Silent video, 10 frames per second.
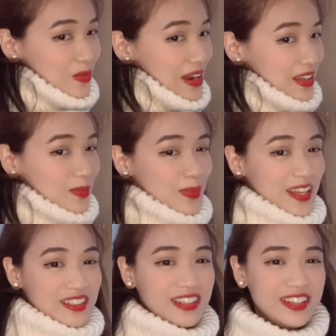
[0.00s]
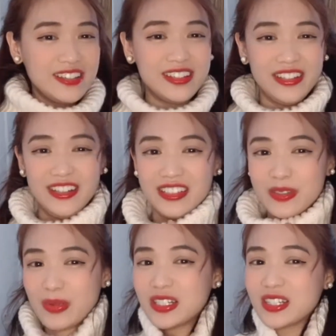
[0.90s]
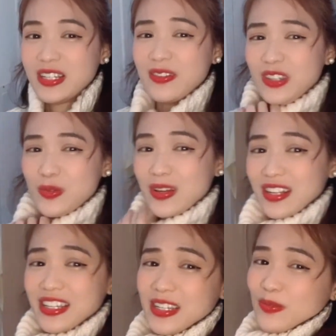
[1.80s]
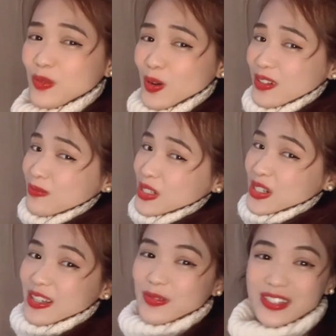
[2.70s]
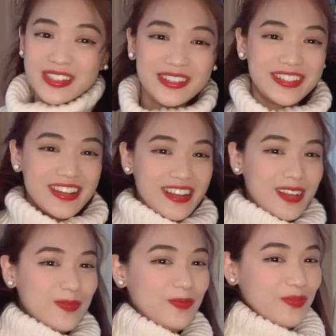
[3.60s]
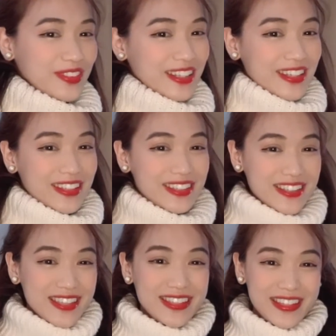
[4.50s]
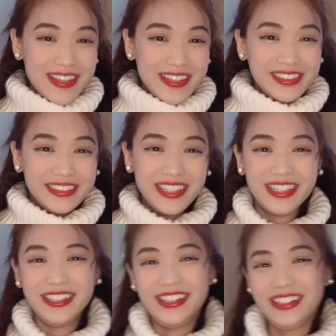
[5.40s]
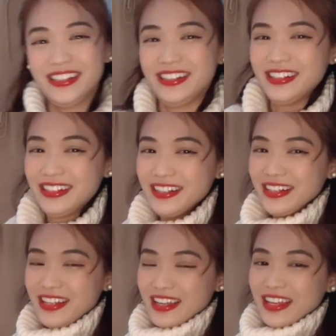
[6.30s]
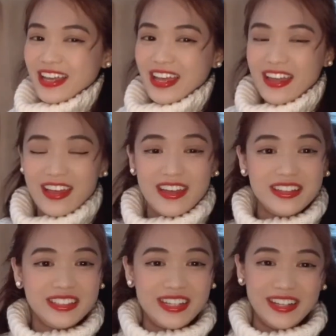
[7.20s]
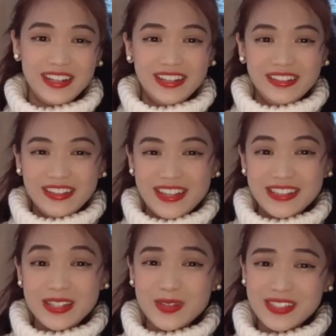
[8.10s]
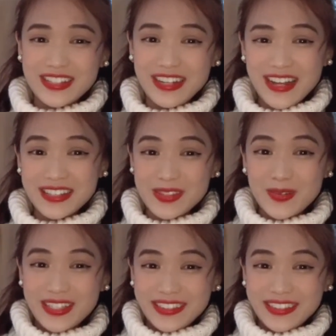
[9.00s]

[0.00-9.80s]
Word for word: recommend it, especially if you want to keep warm during winter time. This is it. And let's go to the next one.